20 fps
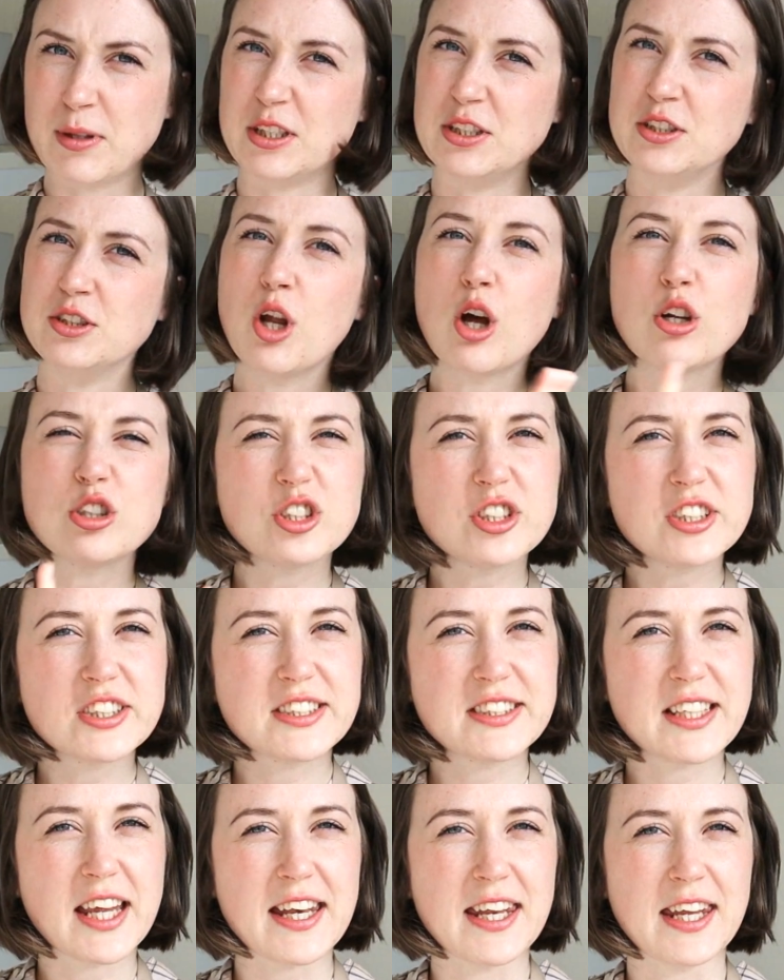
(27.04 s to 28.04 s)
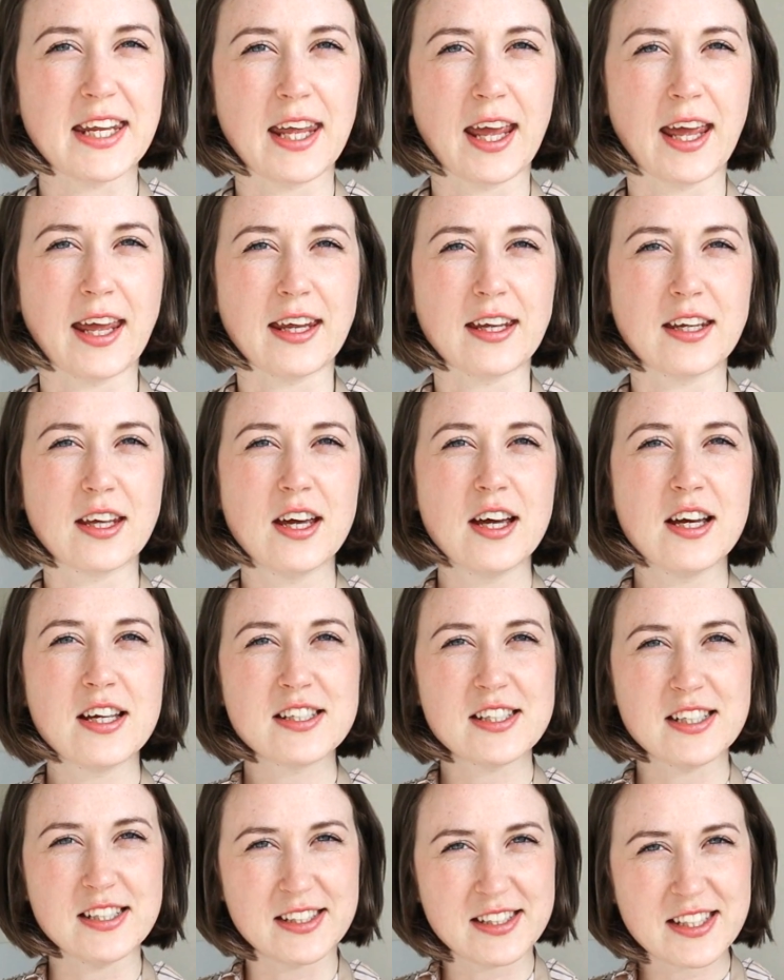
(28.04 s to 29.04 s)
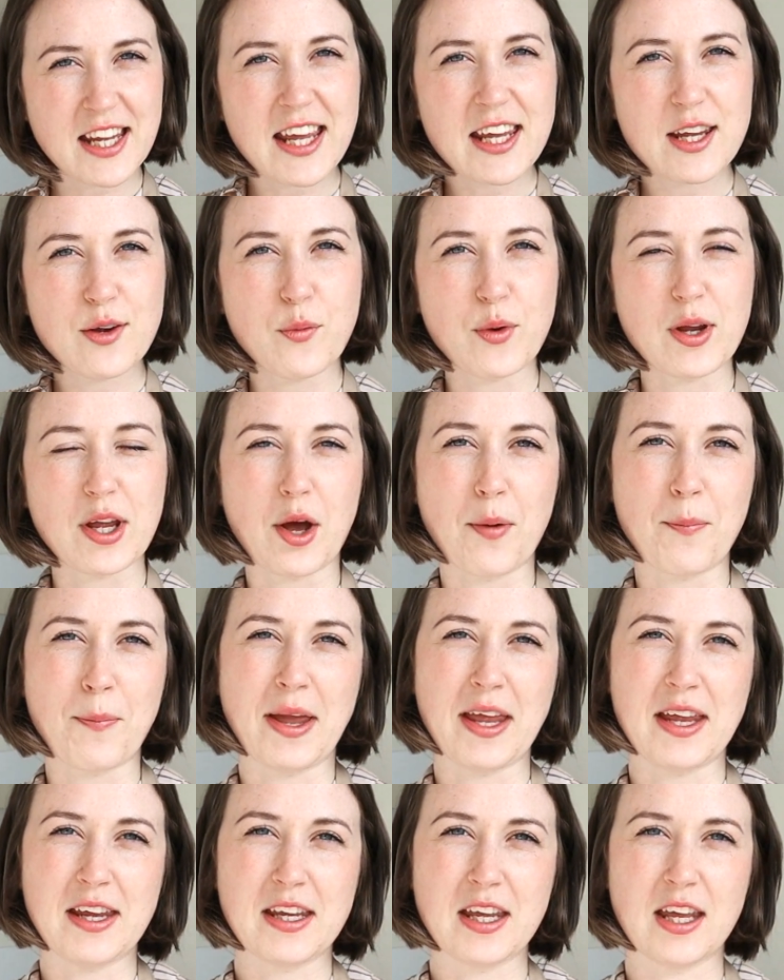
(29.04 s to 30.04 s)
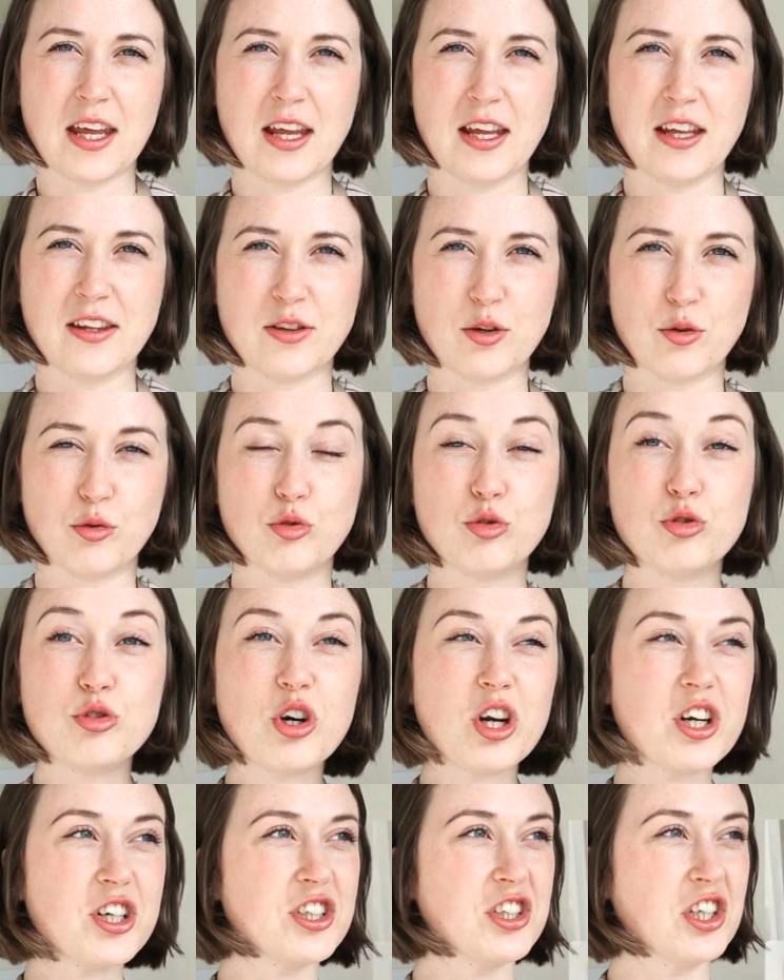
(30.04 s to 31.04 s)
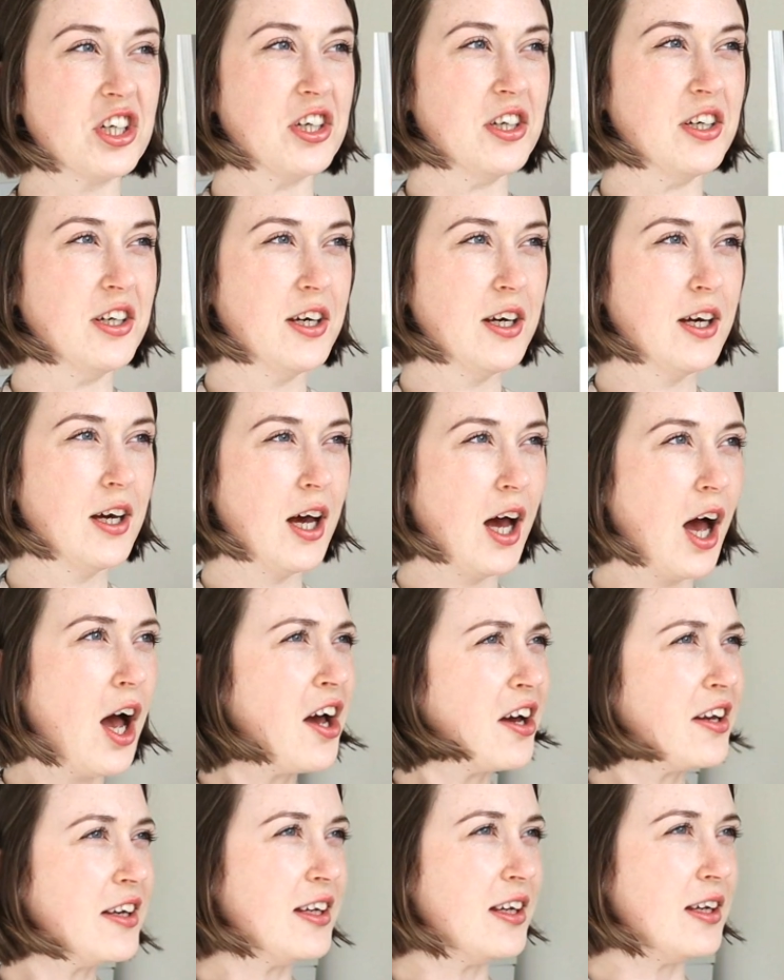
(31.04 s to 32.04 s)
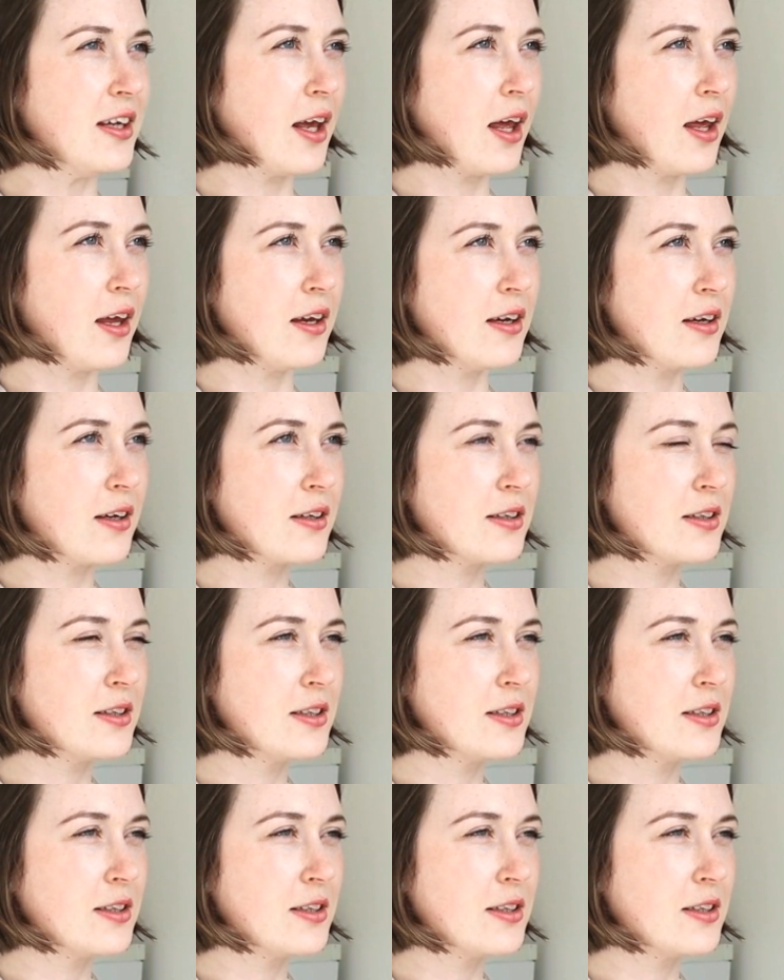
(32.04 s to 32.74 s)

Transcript: but not just any cake. Today we are making the Russian honey cake,